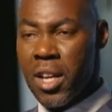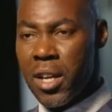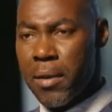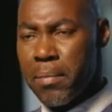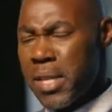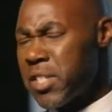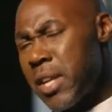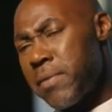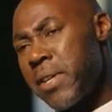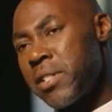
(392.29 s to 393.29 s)
has that
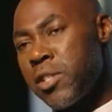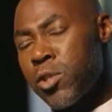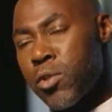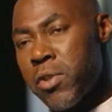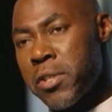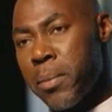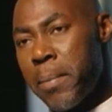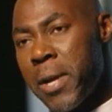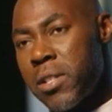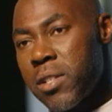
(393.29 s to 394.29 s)
affected tourism a
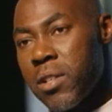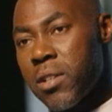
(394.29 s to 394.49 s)
bit?